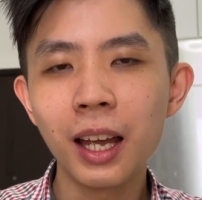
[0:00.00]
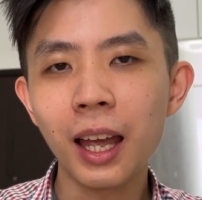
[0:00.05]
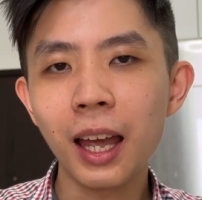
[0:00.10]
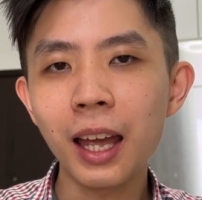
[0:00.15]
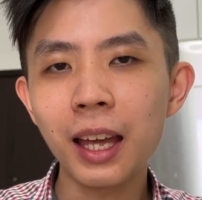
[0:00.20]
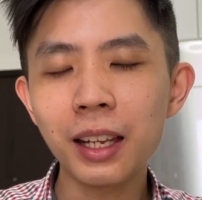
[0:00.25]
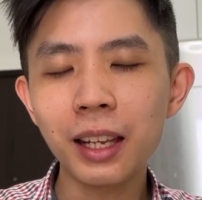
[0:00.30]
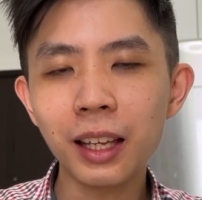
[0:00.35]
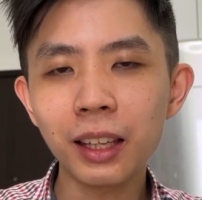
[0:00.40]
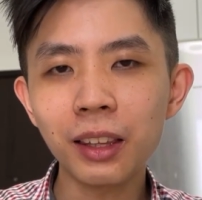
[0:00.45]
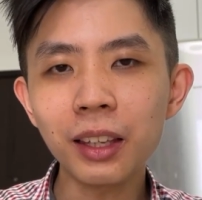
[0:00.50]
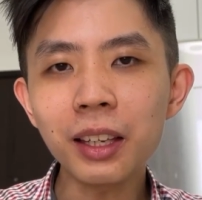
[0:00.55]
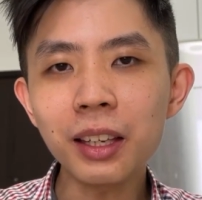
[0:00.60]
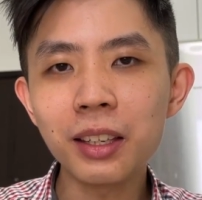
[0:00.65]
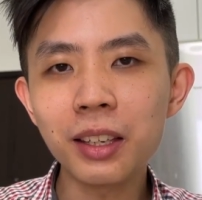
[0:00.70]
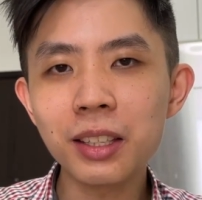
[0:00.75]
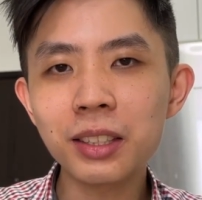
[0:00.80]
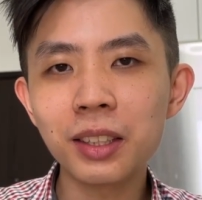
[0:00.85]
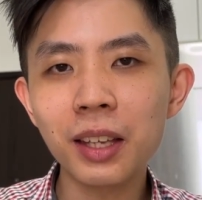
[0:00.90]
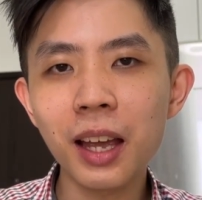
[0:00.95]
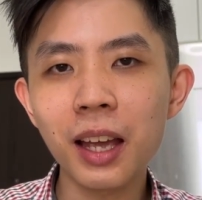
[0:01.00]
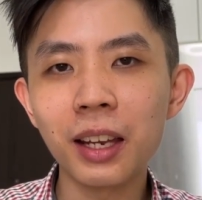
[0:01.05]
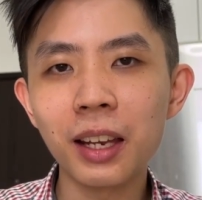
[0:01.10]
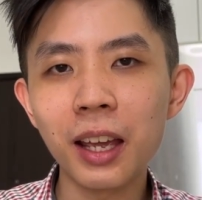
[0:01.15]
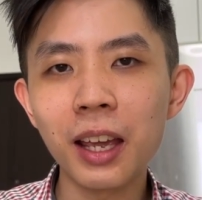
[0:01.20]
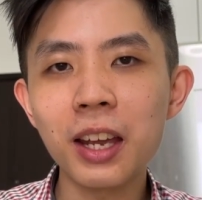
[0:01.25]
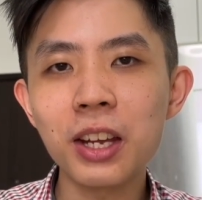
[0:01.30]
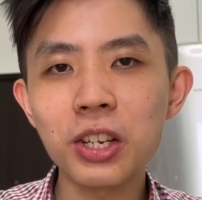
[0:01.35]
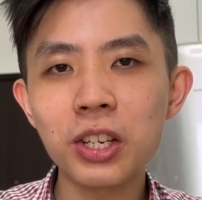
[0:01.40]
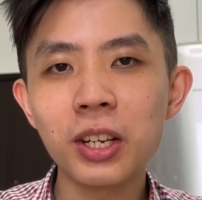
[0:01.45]
And I think in this day and
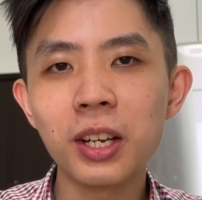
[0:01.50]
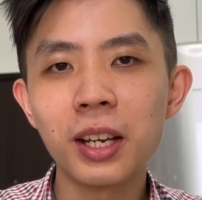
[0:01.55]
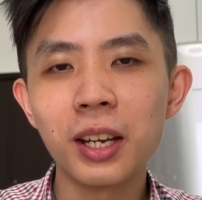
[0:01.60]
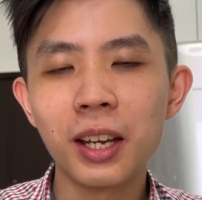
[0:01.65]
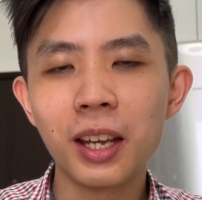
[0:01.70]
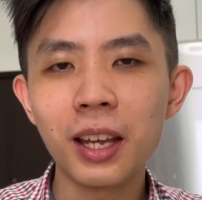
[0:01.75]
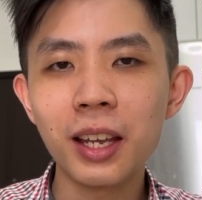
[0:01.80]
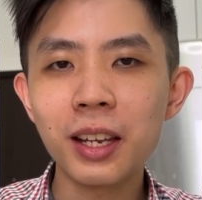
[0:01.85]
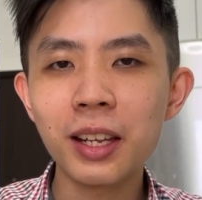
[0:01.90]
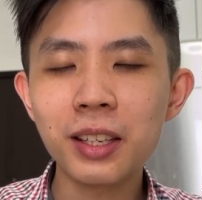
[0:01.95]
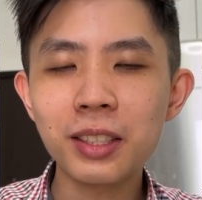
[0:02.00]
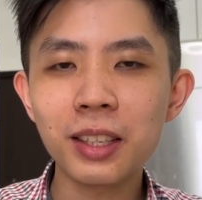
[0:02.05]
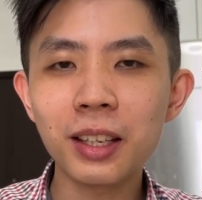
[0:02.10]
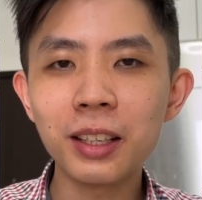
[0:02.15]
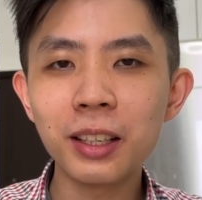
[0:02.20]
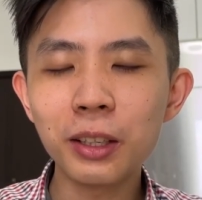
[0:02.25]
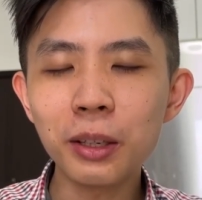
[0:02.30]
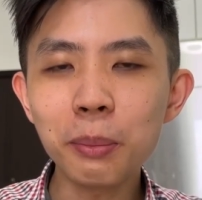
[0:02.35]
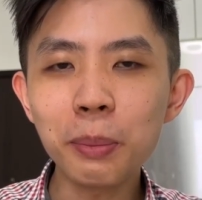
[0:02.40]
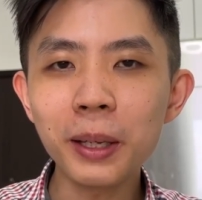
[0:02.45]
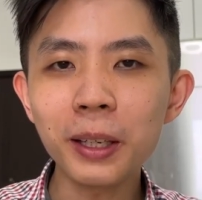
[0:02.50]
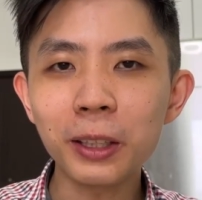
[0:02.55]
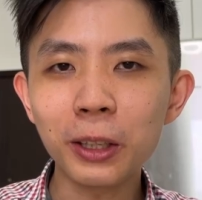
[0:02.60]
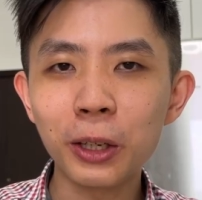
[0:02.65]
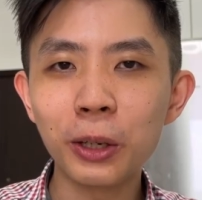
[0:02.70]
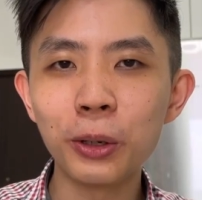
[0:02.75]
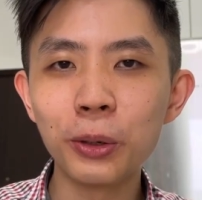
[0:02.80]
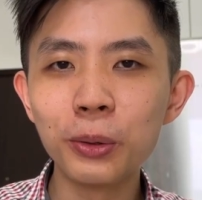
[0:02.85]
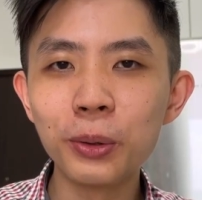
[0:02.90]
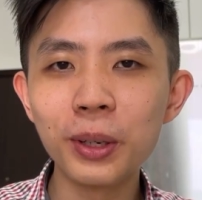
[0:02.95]
age, it is a little bit
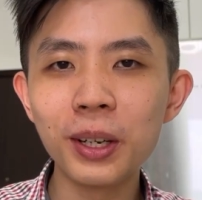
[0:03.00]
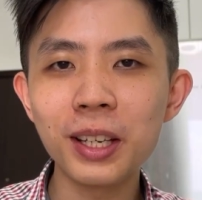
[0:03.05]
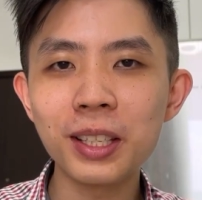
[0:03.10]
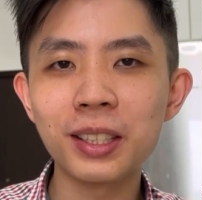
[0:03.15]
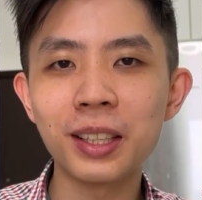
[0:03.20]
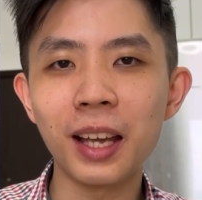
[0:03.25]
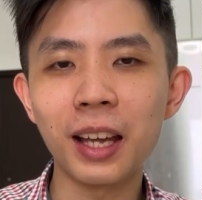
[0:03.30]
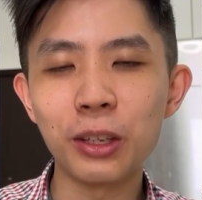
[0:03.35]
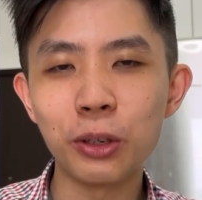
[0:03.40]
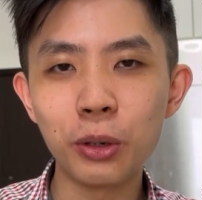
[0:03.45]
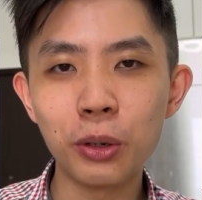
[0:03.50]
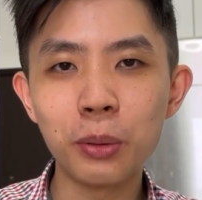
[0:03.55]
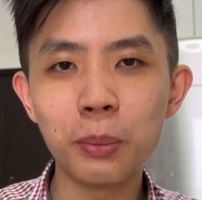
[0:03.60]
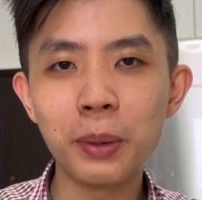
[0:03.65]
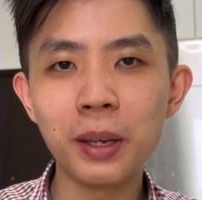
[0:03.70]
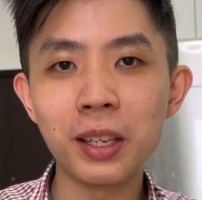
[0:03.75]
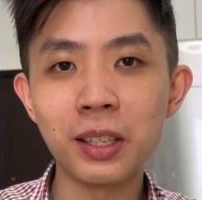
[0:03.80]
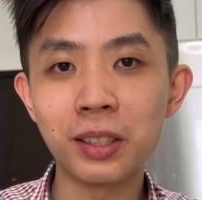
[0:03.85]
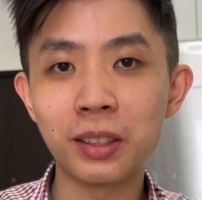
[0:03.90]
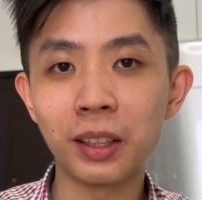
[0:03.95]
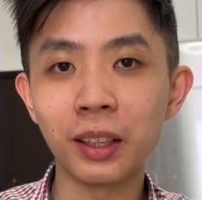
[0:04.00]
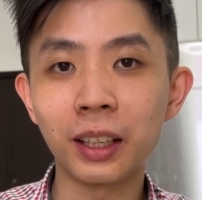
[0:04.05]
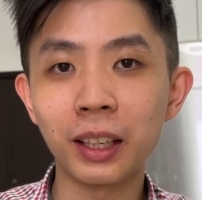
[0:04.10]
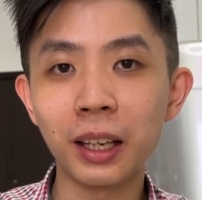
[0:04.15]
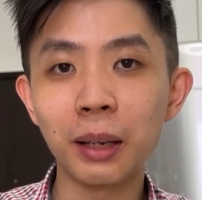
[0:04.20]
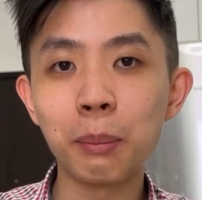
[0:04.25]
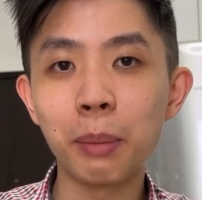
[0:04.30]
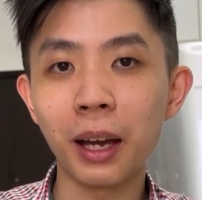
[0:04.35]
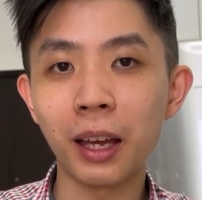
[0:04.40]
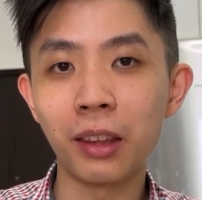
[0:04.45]
curious that UOB is
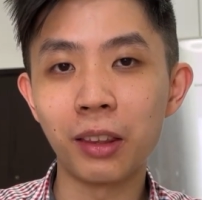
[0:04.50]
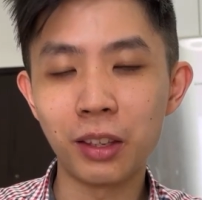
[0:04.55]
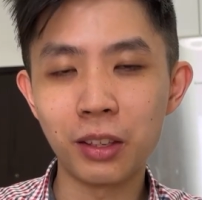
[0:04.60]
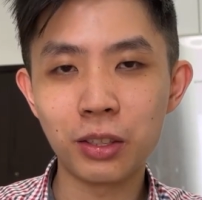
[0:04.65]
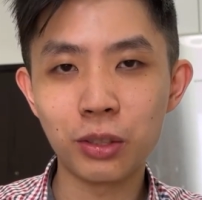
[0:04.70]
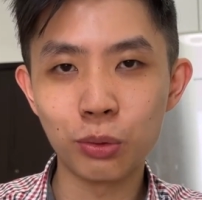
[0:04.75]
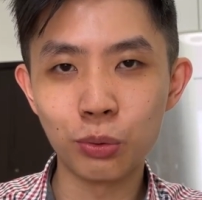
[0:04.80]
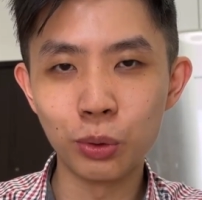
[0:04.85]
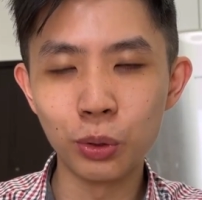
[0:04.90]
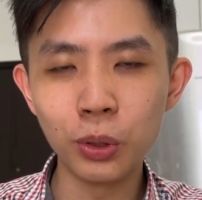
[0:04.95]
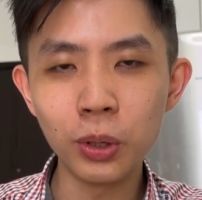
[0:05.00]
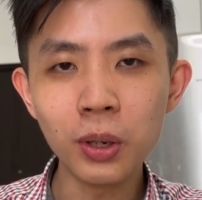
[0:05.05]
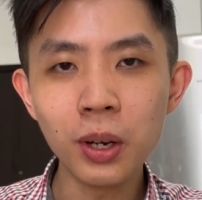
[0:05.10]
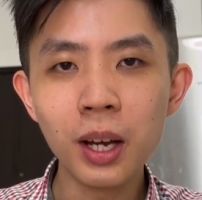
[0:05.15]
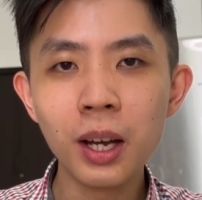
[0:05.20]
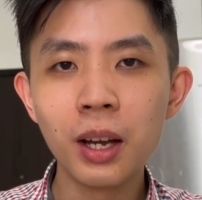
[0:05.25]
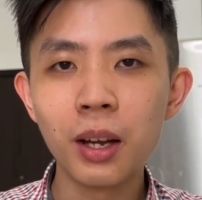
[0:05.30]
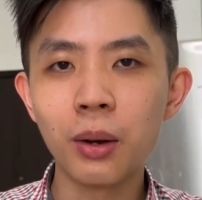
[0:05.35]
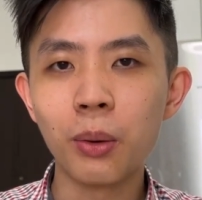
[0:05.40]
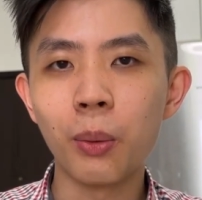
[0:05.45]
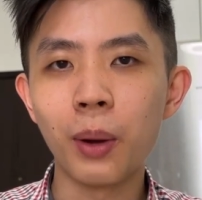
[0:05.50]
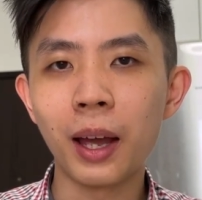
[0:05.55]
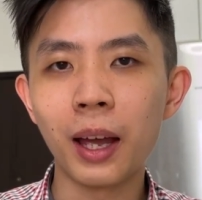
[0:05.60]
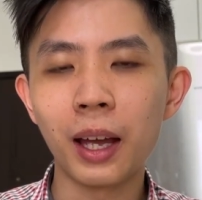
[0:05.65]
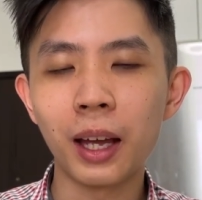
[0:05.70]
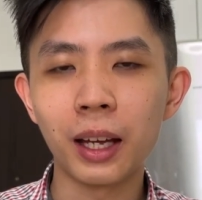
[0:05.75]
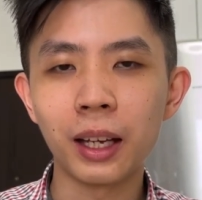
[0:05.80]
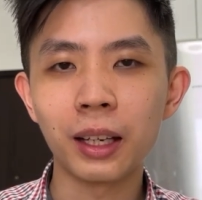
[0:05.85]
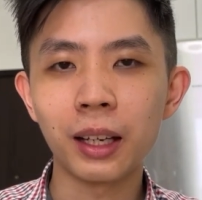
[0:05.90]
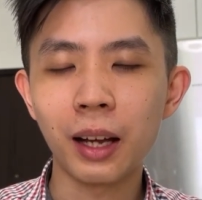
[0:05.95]
sticking by this rule,
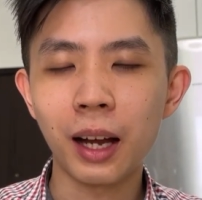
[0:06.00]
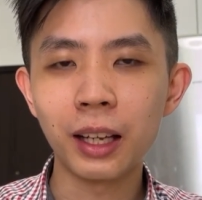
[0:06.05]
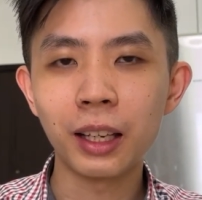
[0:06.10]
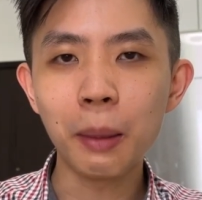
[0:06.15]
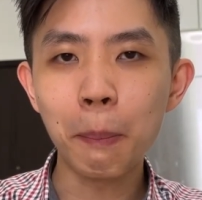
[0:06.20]
where other